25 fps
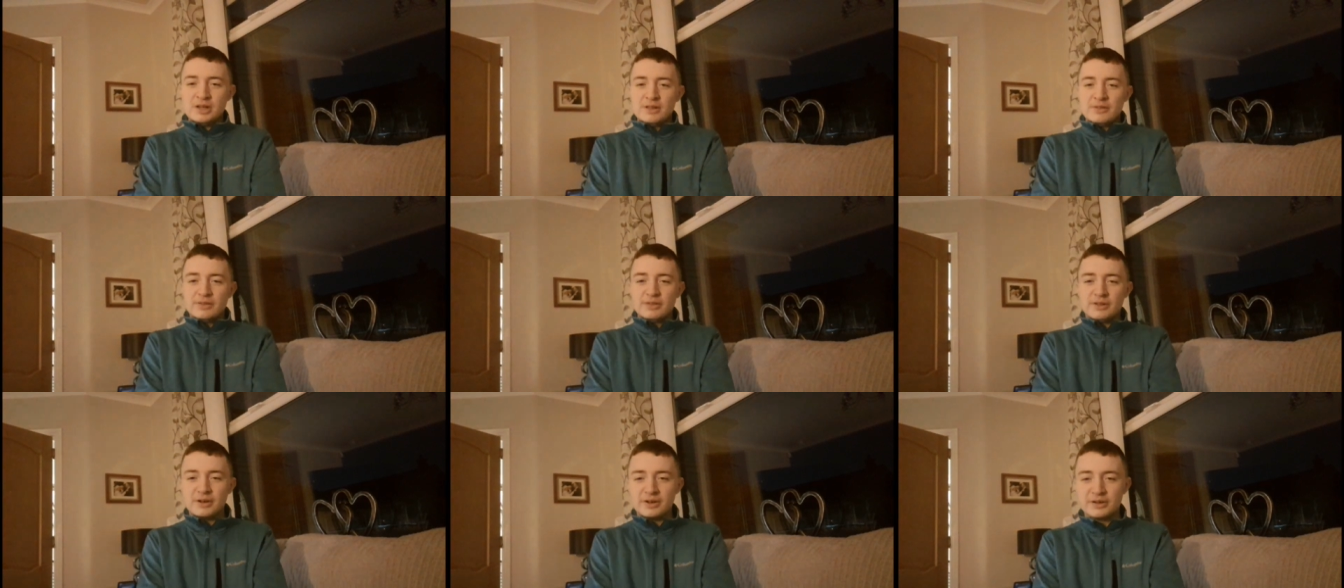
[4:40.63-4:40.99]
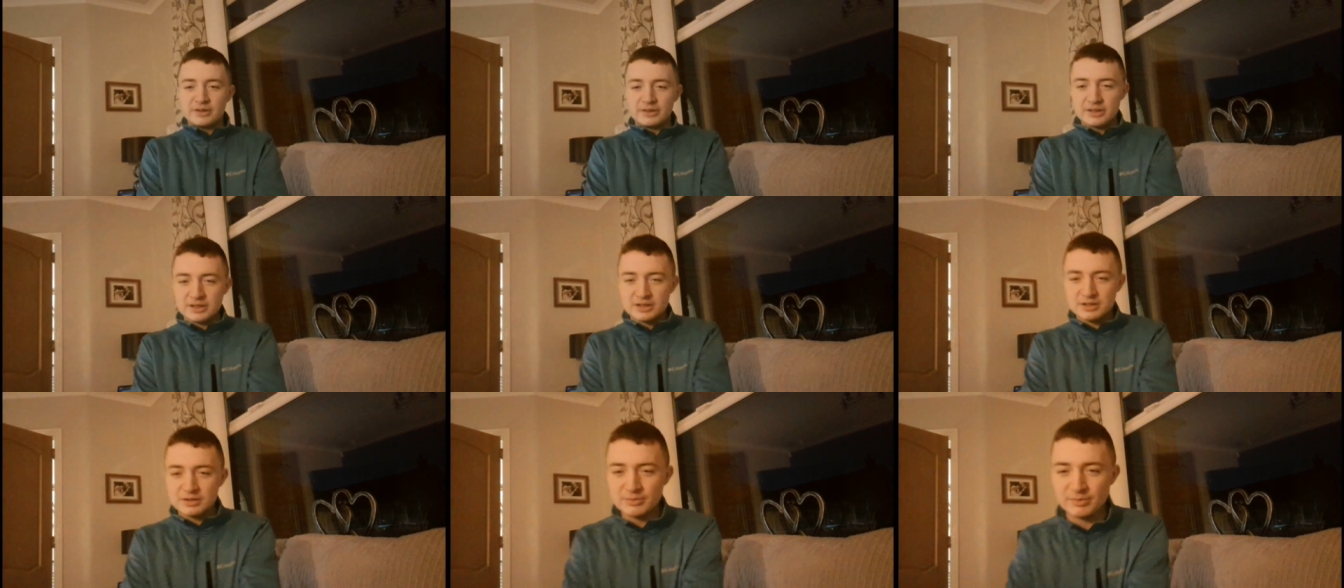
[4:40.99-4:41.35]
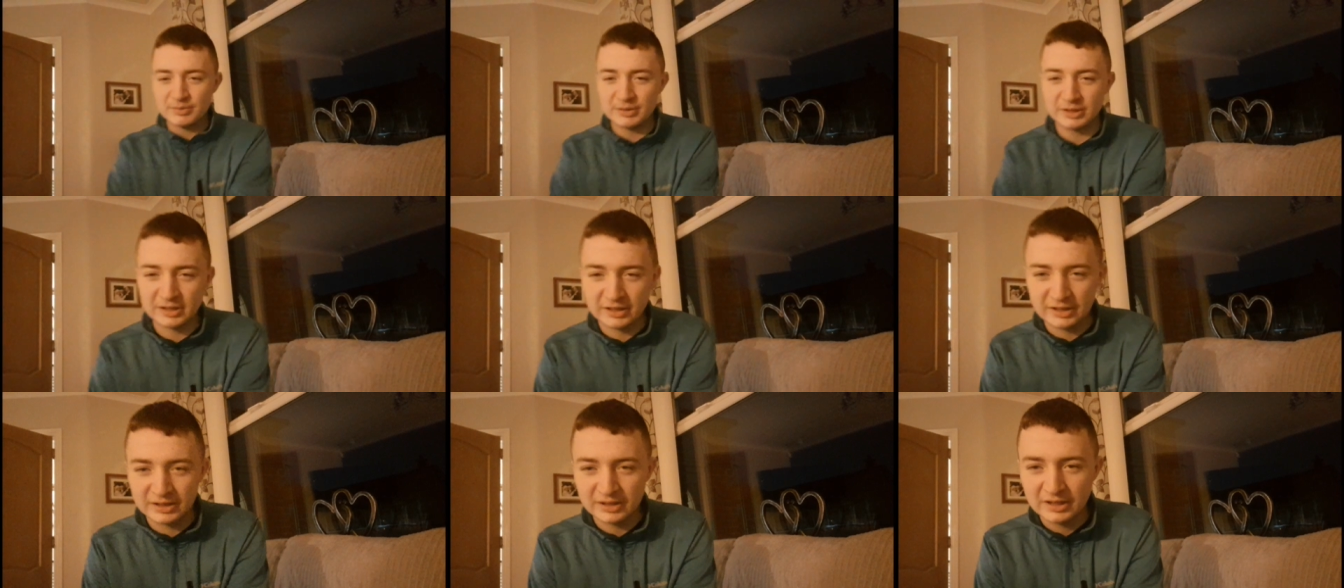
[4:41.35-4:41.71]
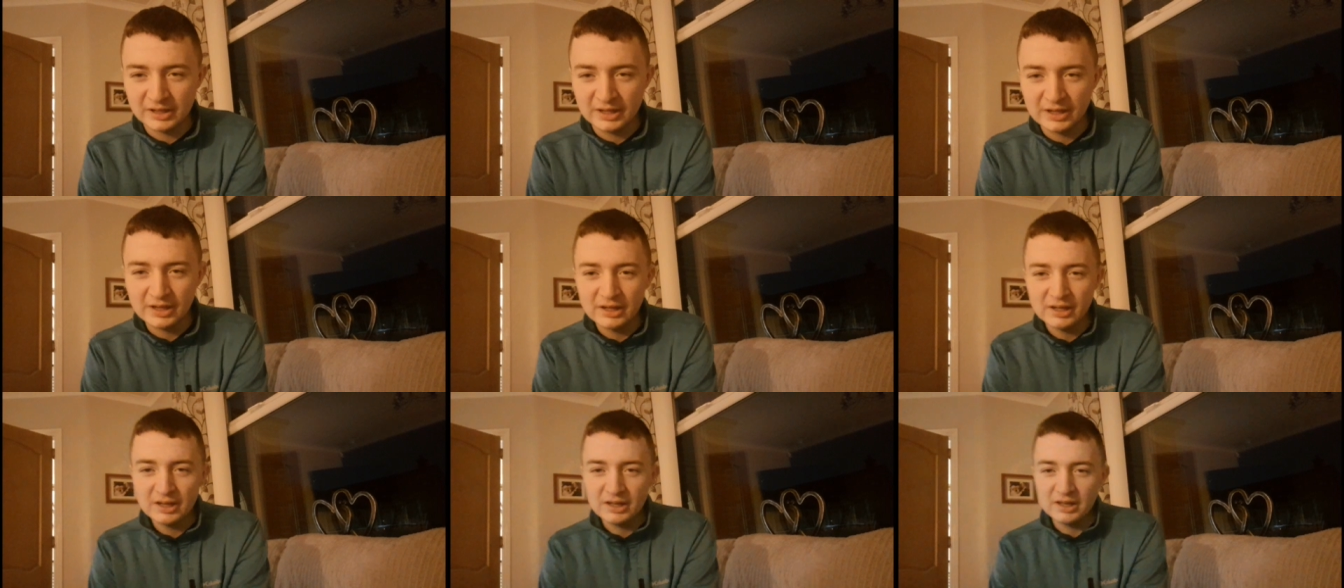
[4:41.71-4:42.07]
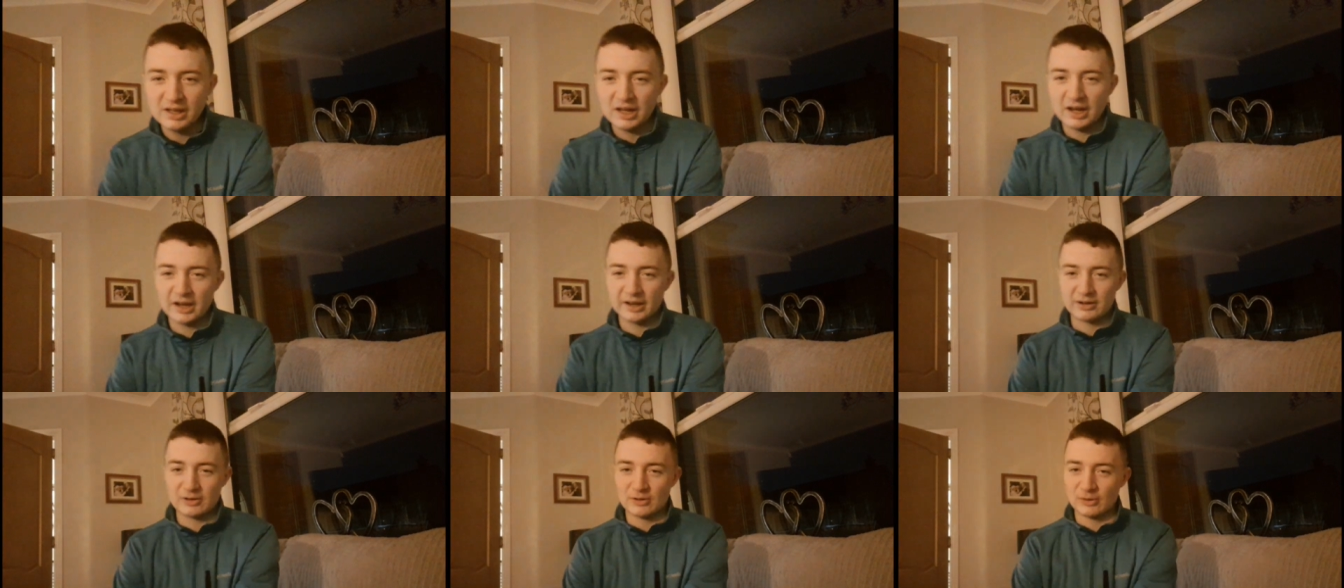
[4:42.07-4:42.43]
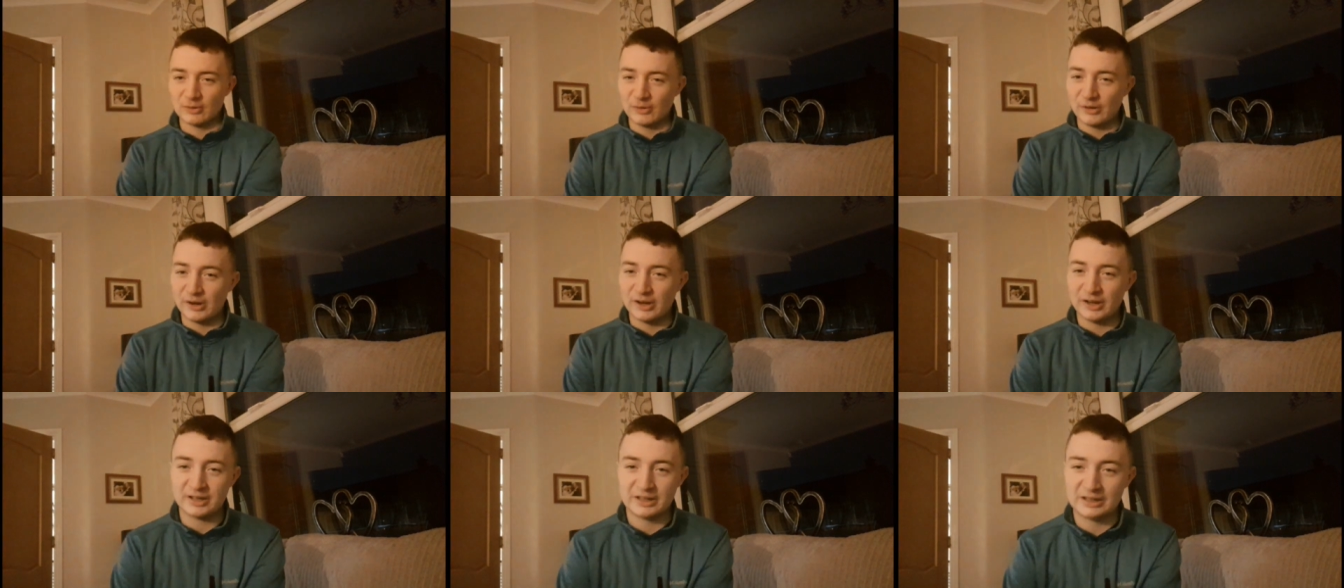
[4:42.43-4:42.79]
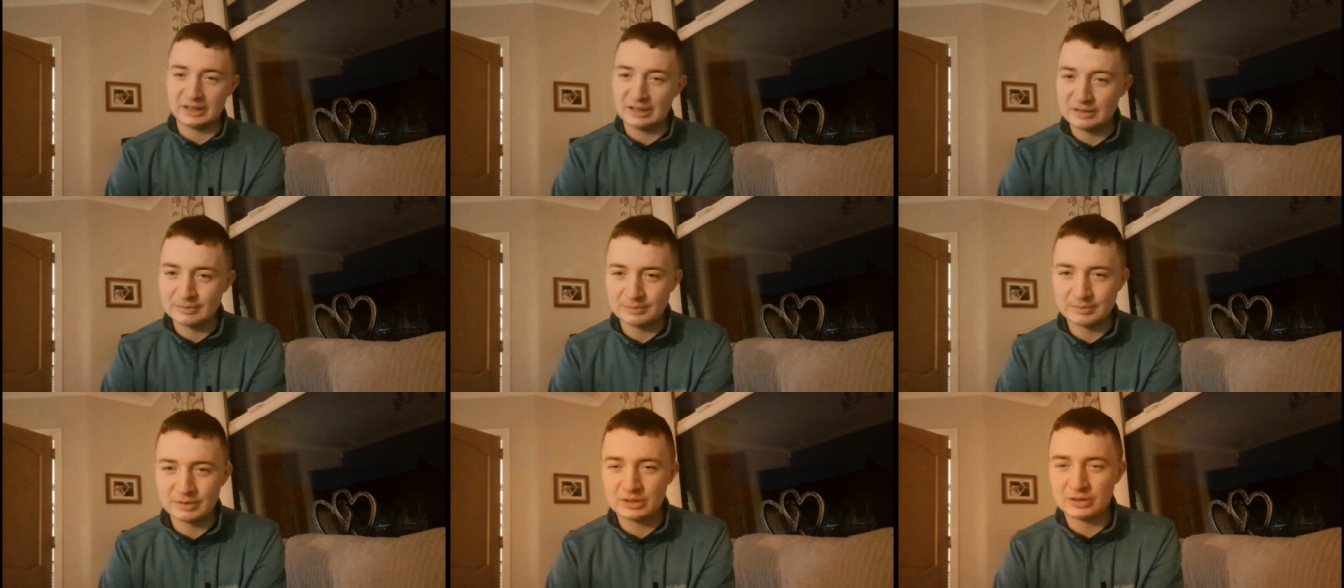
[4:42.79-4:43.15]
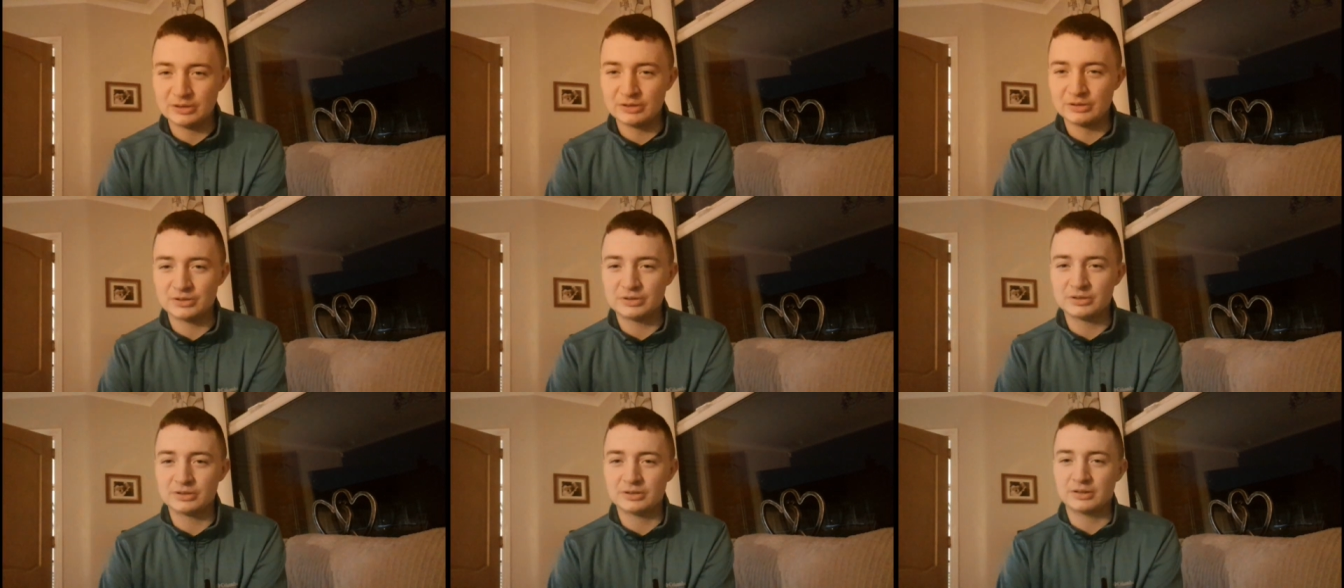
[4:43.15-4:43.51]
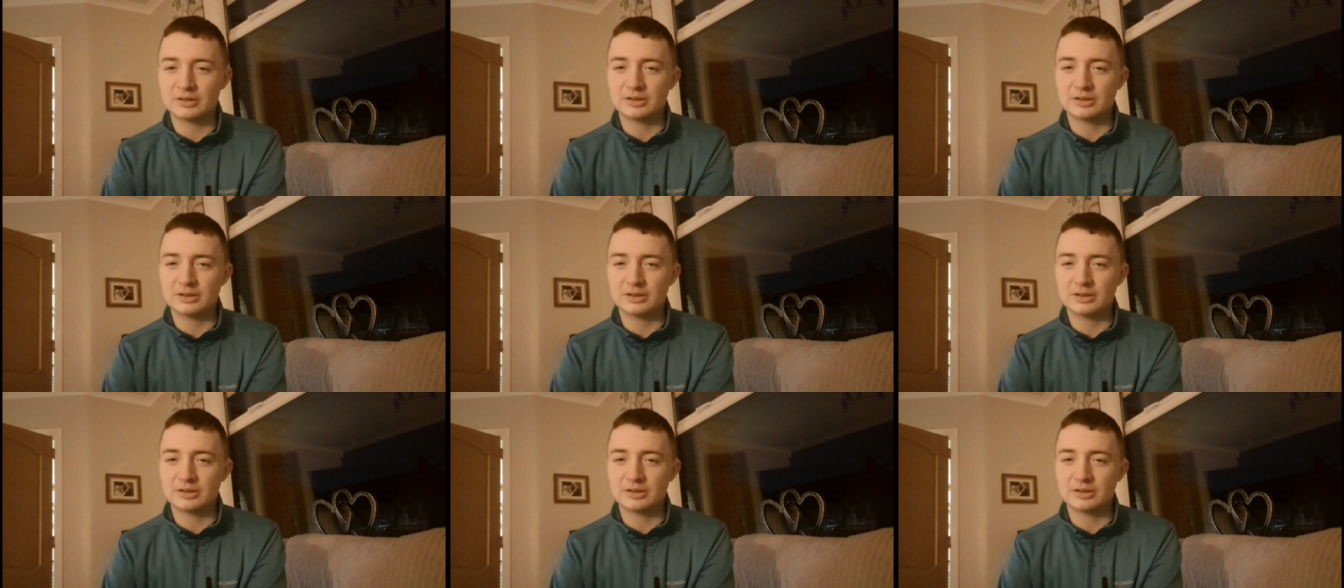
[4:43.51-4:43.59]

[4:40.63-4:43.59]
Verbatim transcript: Now this will be a great game because